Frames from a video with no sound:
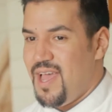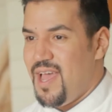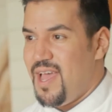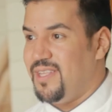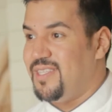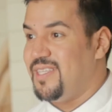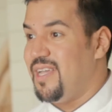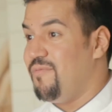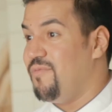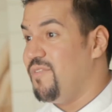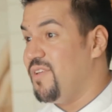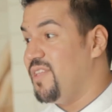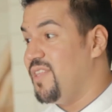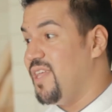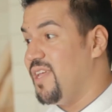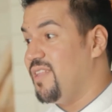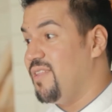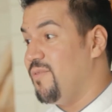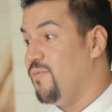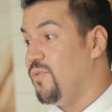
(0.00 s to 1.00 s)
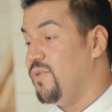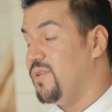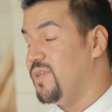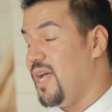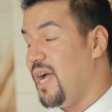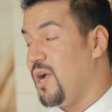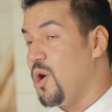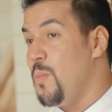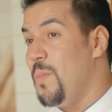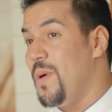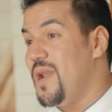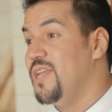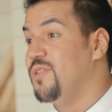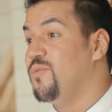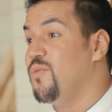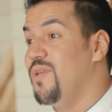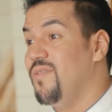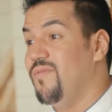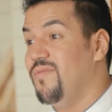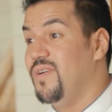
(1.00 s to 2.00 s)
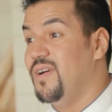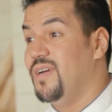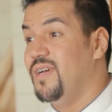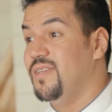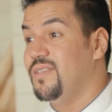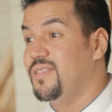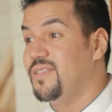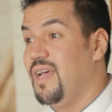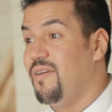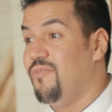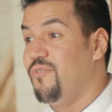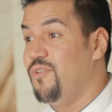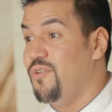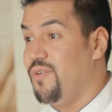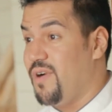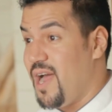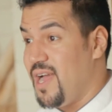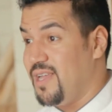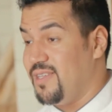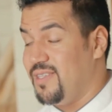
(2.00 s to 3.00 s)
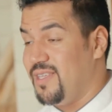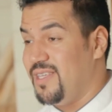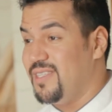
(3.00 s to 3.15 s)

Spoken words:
It's something that accompanied with saffron rice.